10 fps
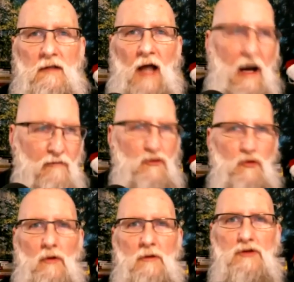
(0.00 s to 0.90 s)
Have new
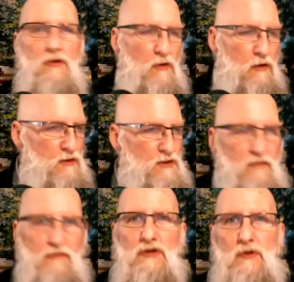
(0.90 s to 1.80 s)
ones. You this is the
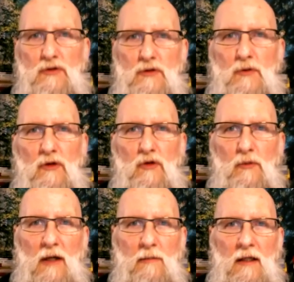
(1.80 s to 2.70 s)
first Christmas with a new
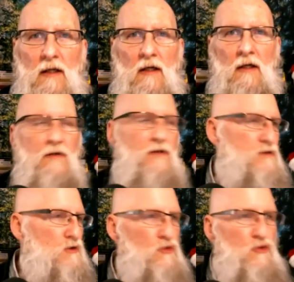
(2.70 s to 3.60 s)
baby. This is
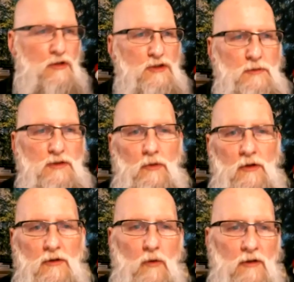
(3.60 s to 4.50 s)
a new Christmas
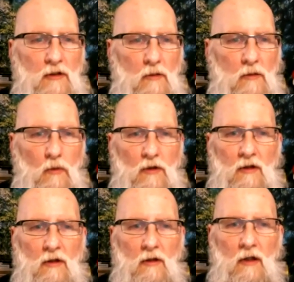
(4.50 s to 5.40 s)
with a
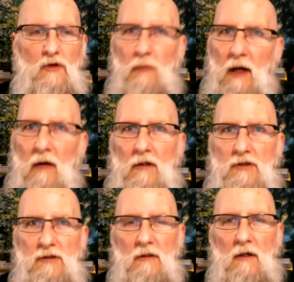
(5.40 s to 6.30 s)
new
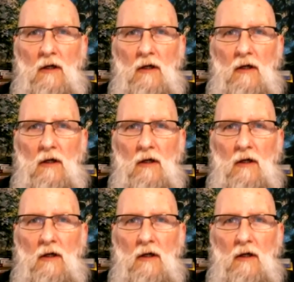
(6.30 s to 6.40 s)
marriage.